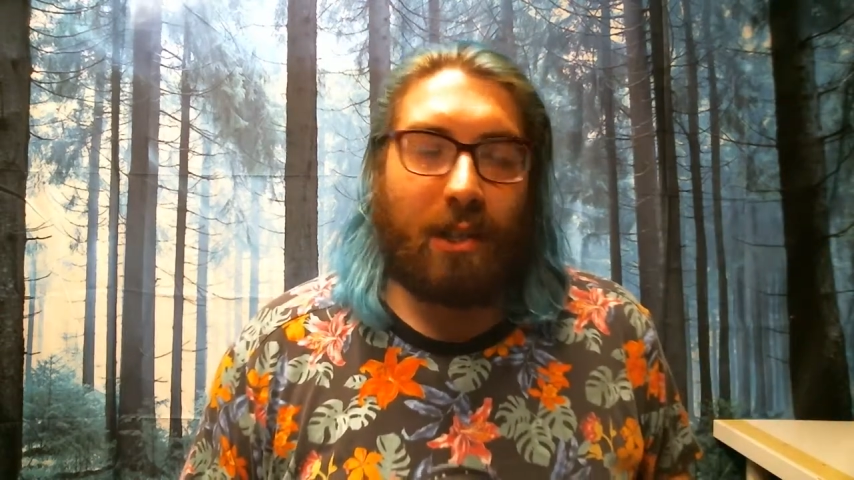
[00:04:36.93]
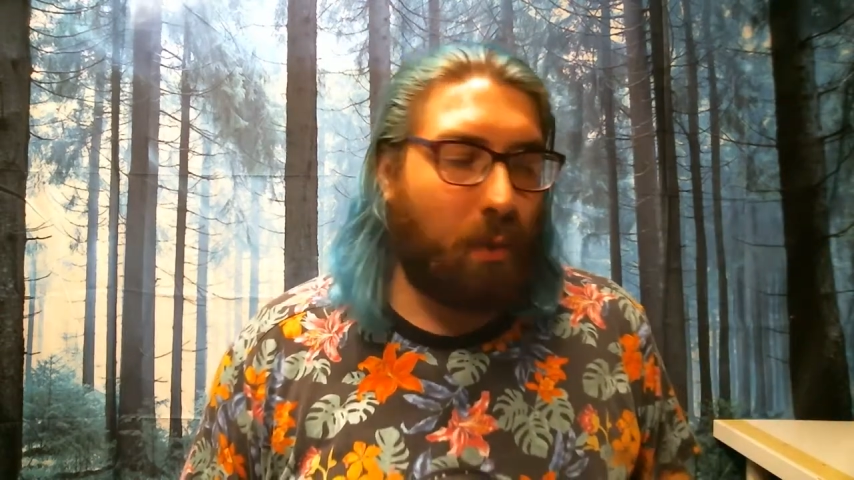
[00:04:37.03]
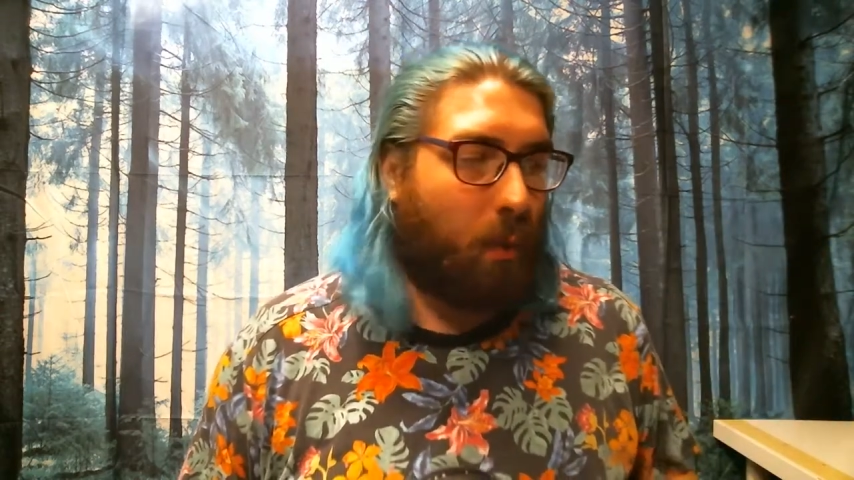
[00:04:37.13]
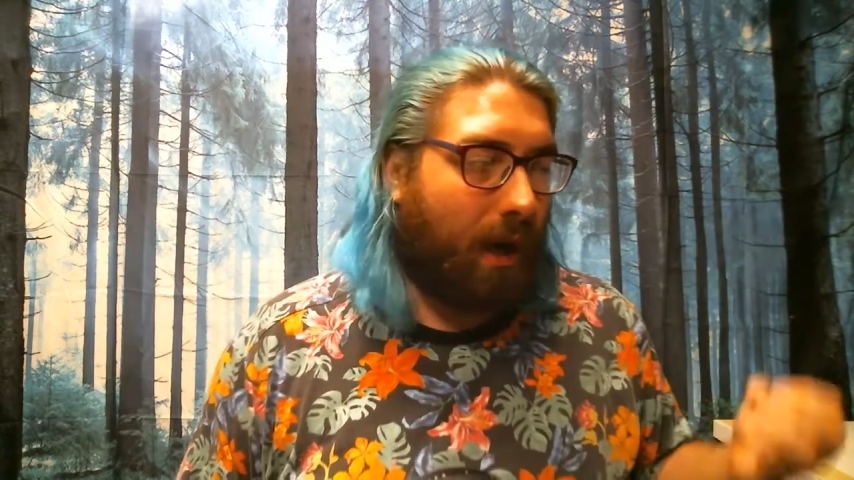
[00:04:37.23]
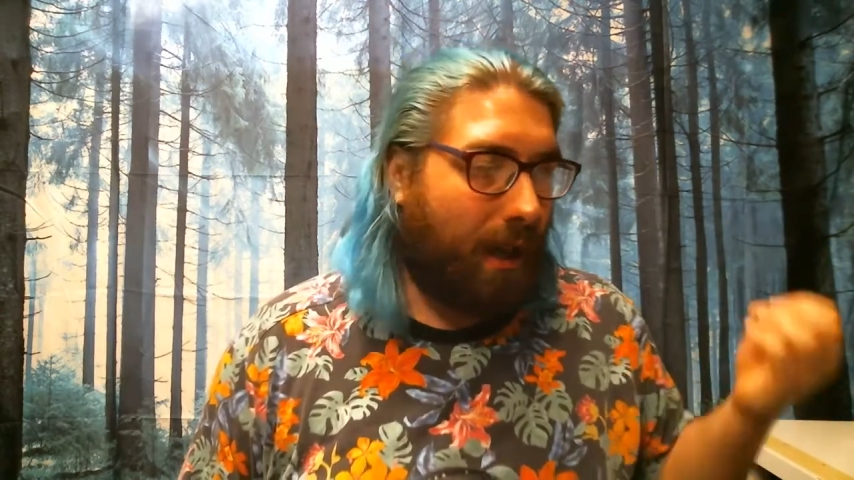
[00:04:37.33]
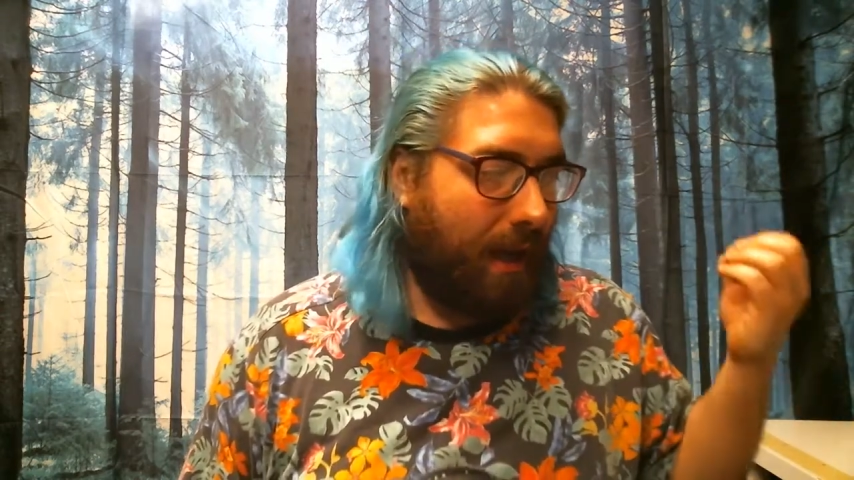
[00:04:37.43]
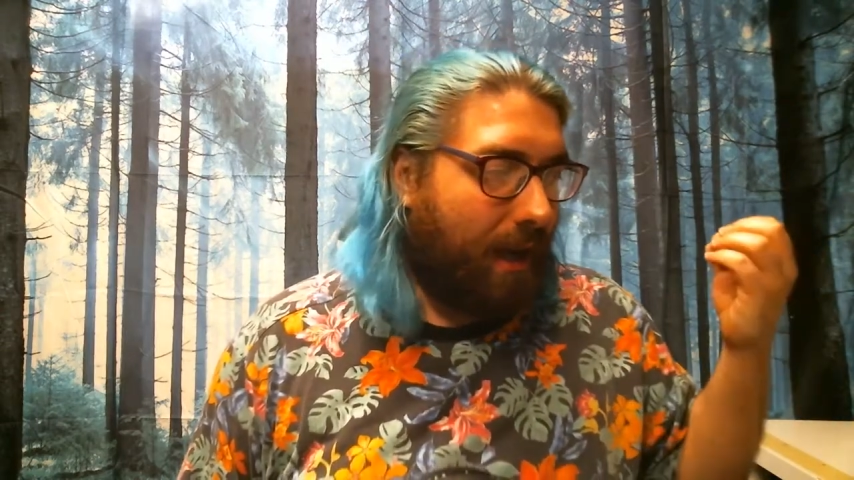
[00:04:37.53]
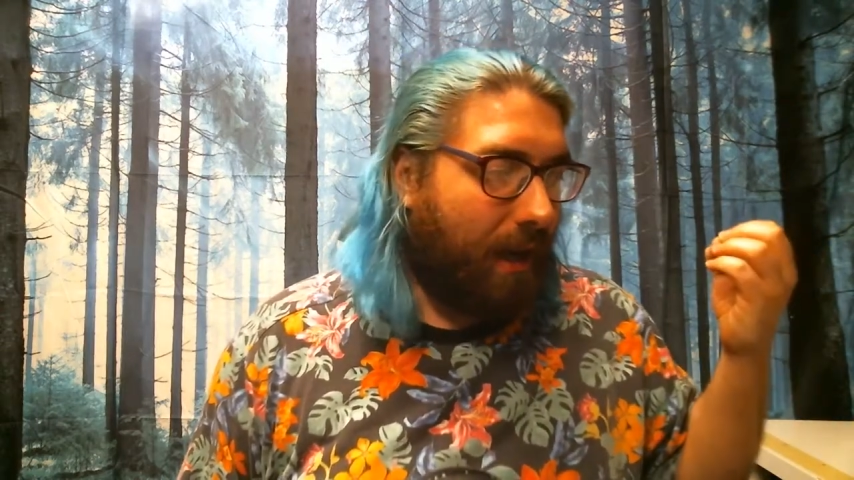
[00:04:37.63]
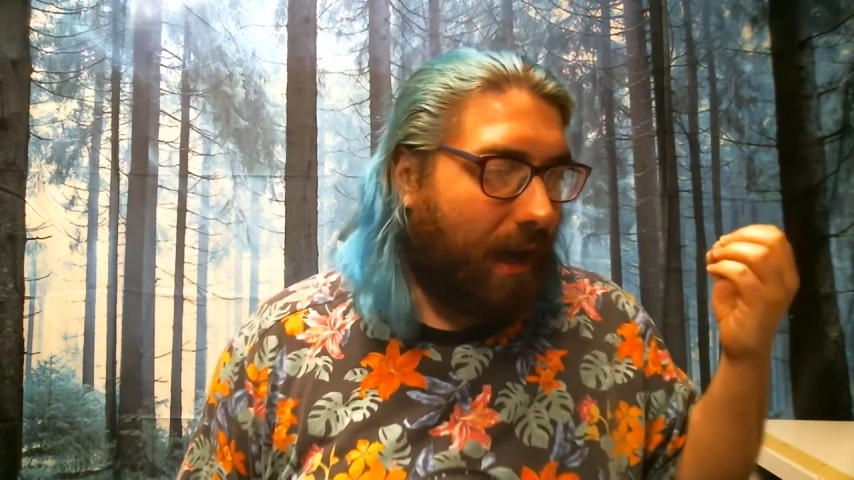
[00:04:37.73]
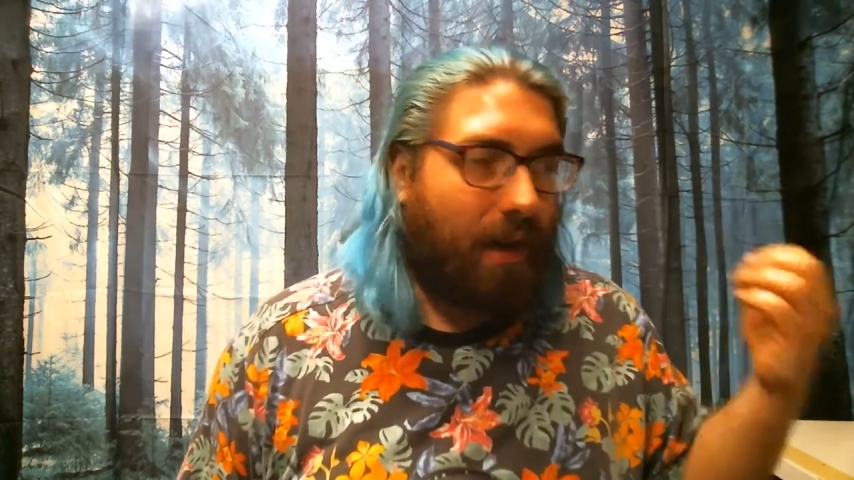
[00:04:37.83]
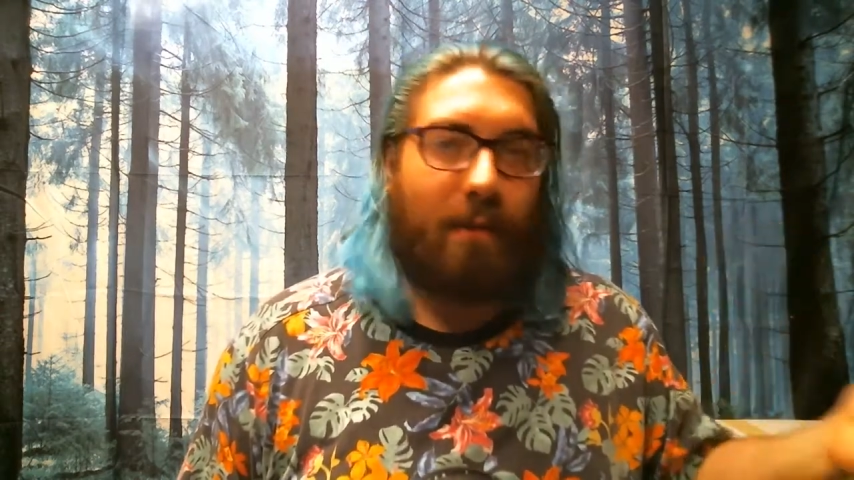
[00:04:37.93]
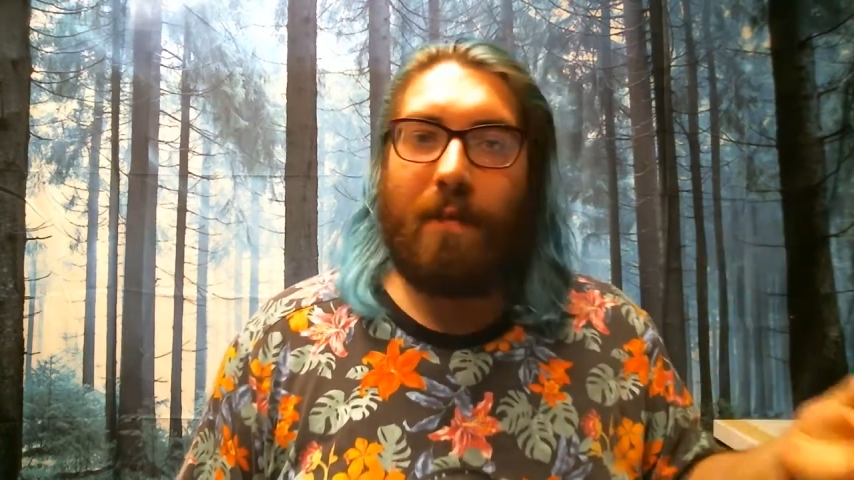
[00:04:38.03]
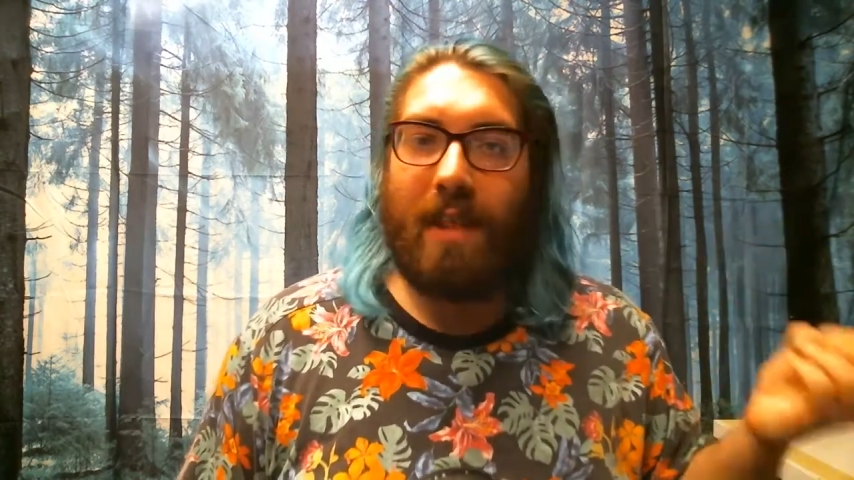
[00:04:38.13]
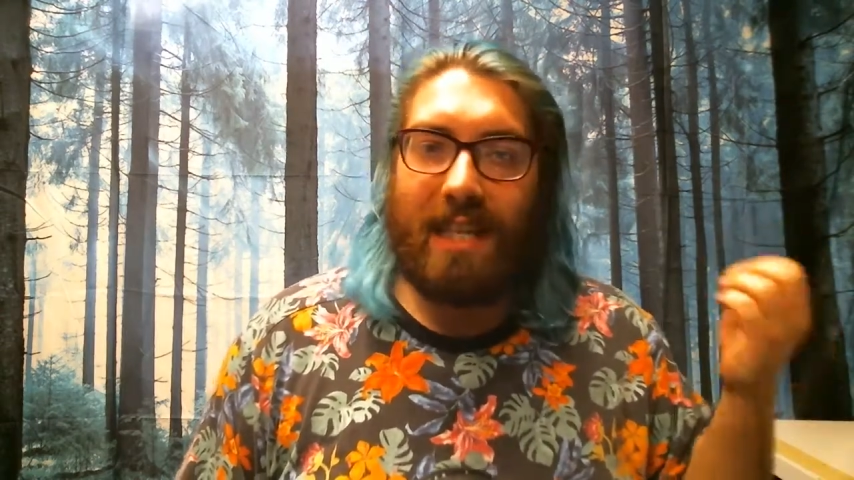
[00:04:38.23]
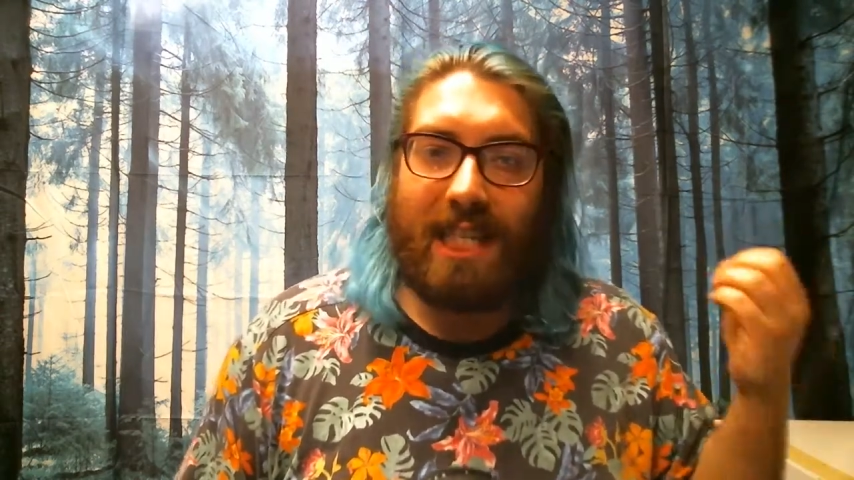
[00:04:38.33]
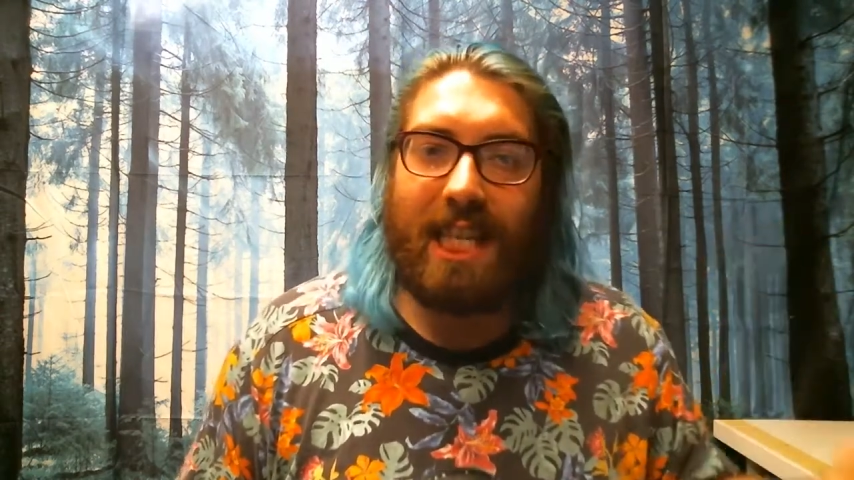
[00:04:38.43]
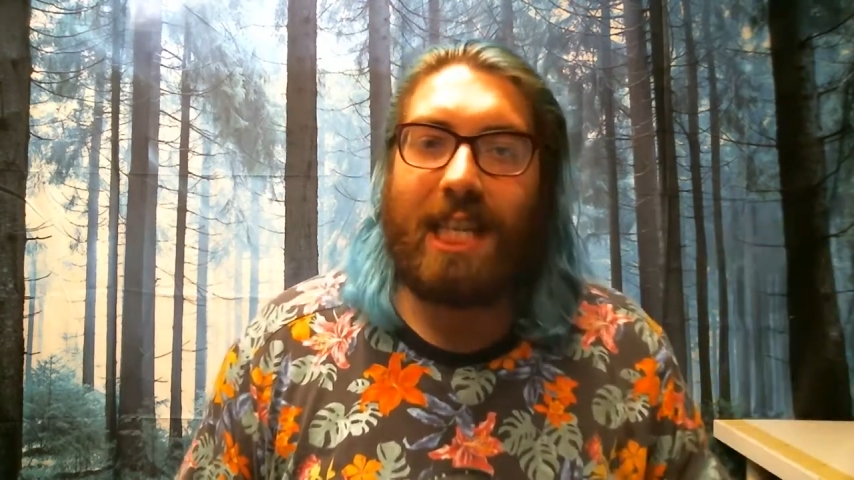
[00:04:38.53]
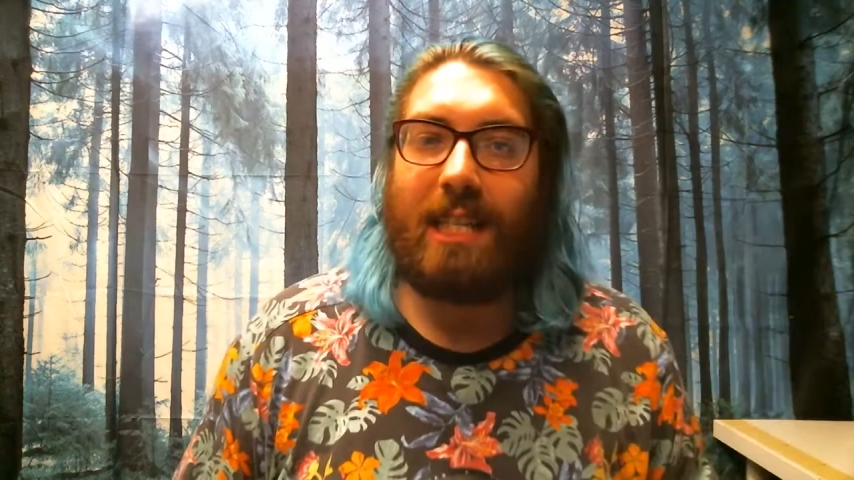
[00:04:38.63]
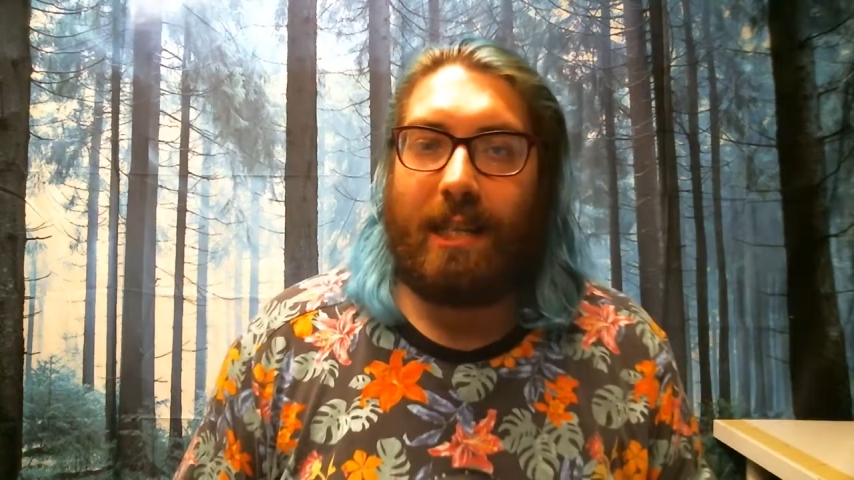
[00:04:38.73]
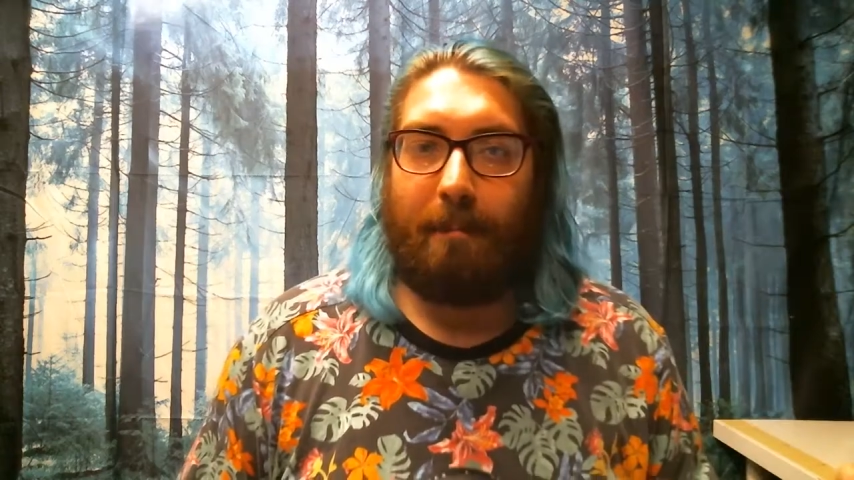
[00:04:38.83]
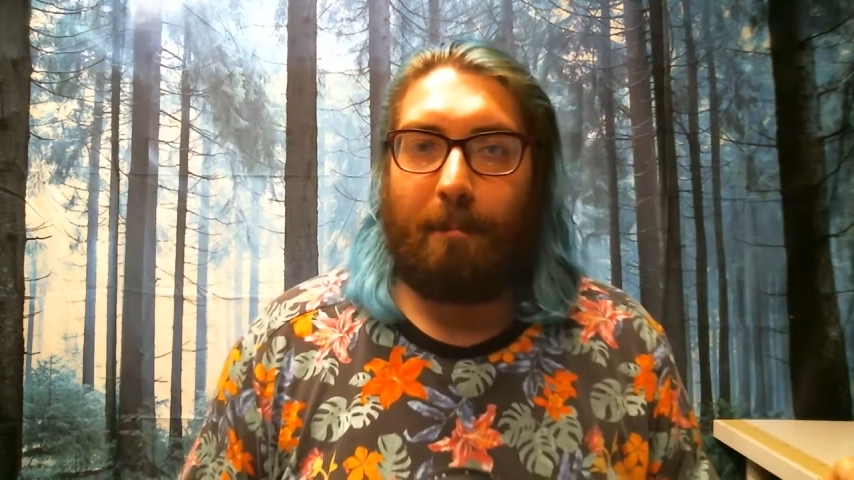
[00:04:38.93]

You want of the season.